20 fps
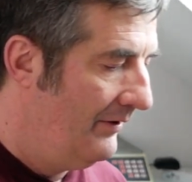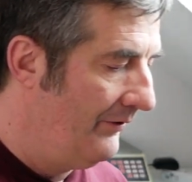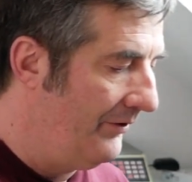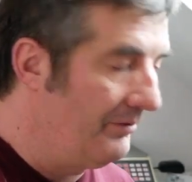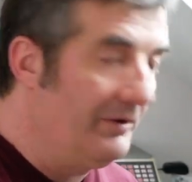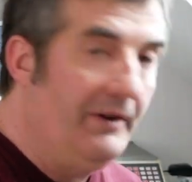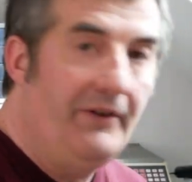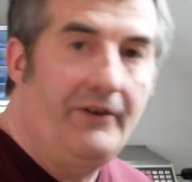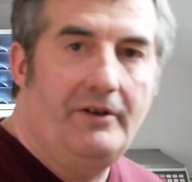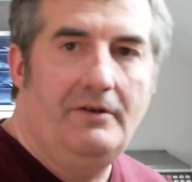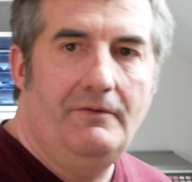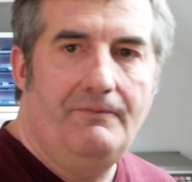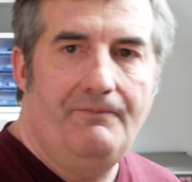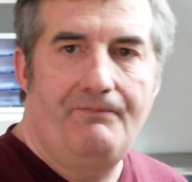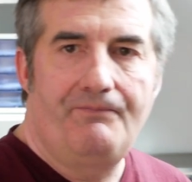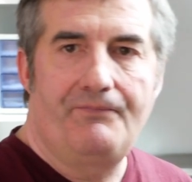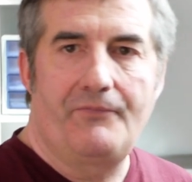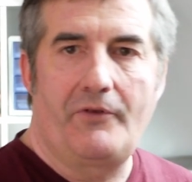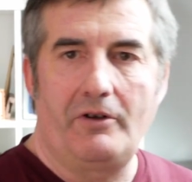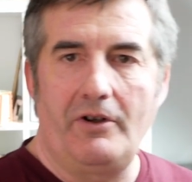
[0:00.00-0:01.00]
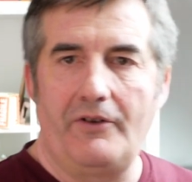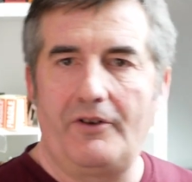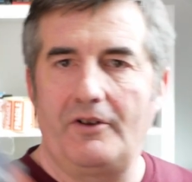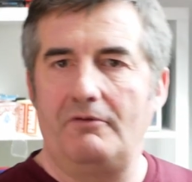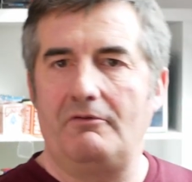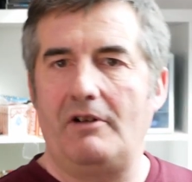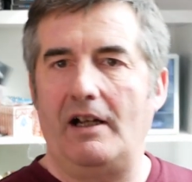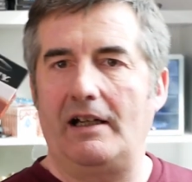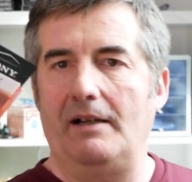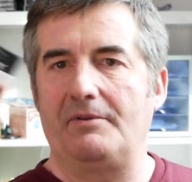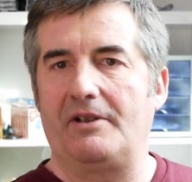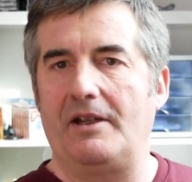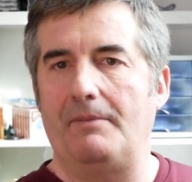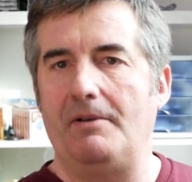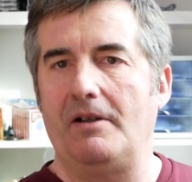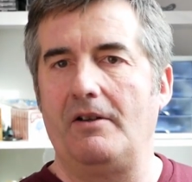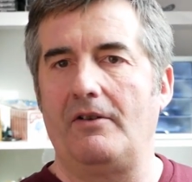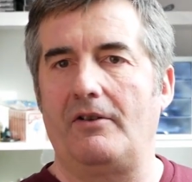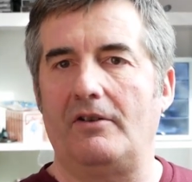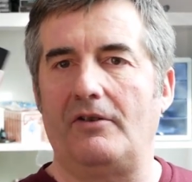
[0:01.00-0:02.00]
The reason why I'm
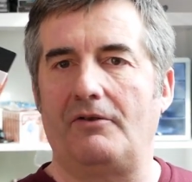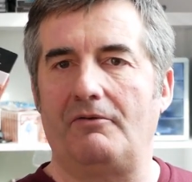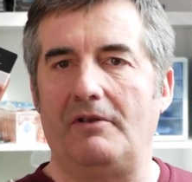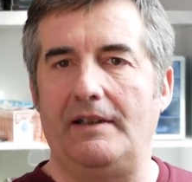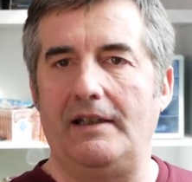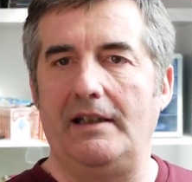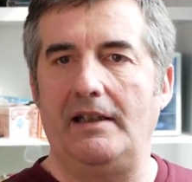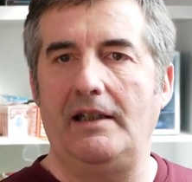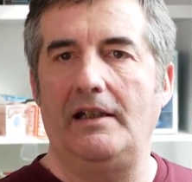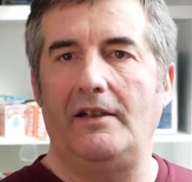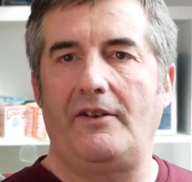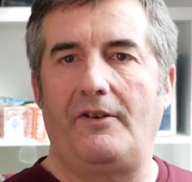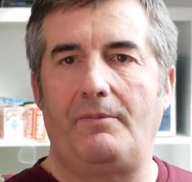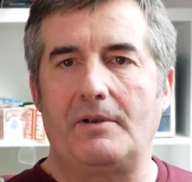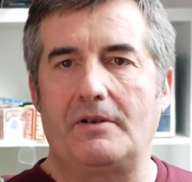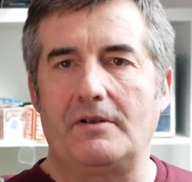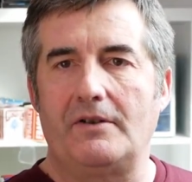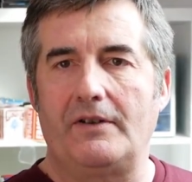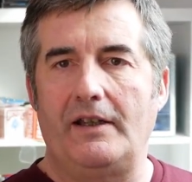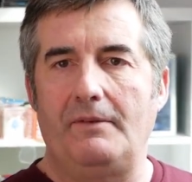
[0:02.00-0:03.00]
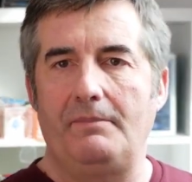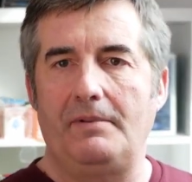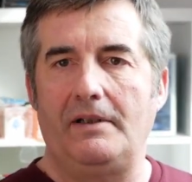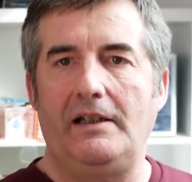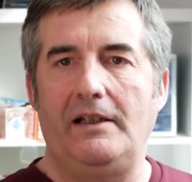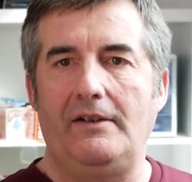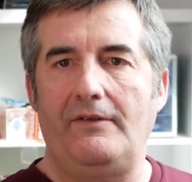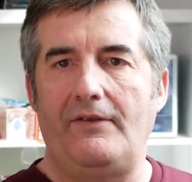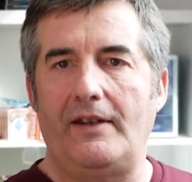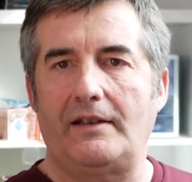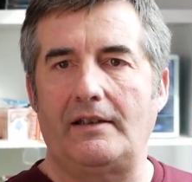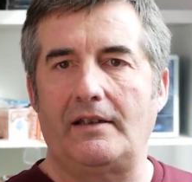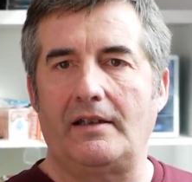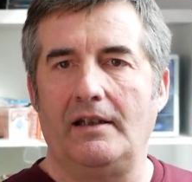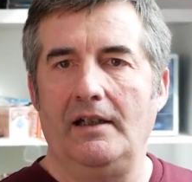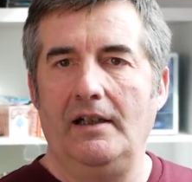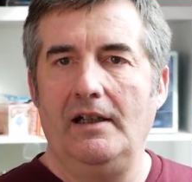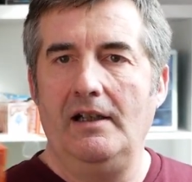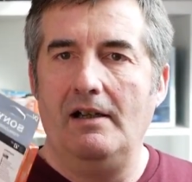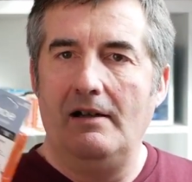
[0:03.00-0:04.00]
keeping those one here is because I believe that
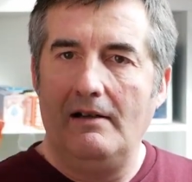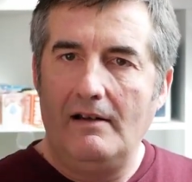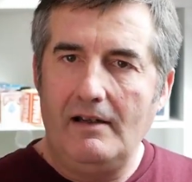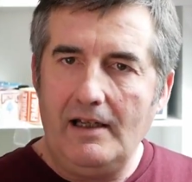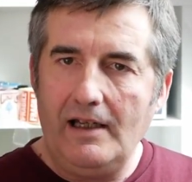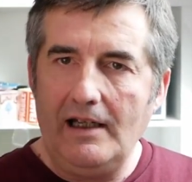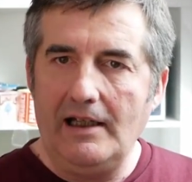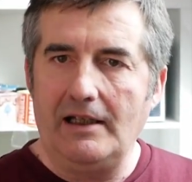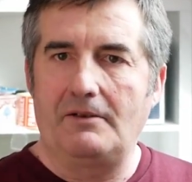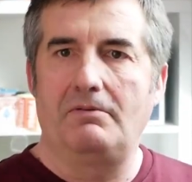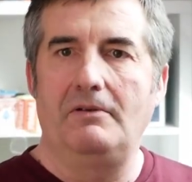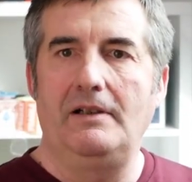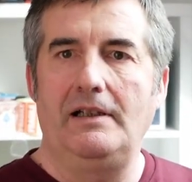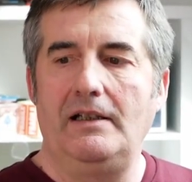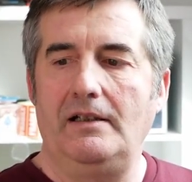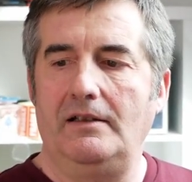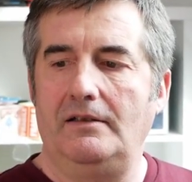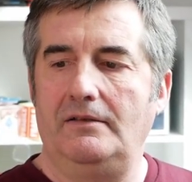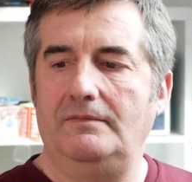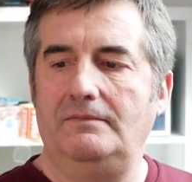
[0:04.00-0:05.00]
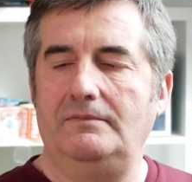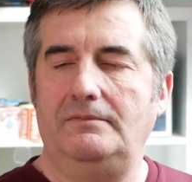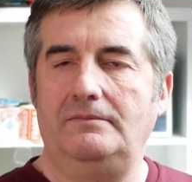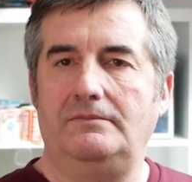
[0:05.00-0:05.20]
it will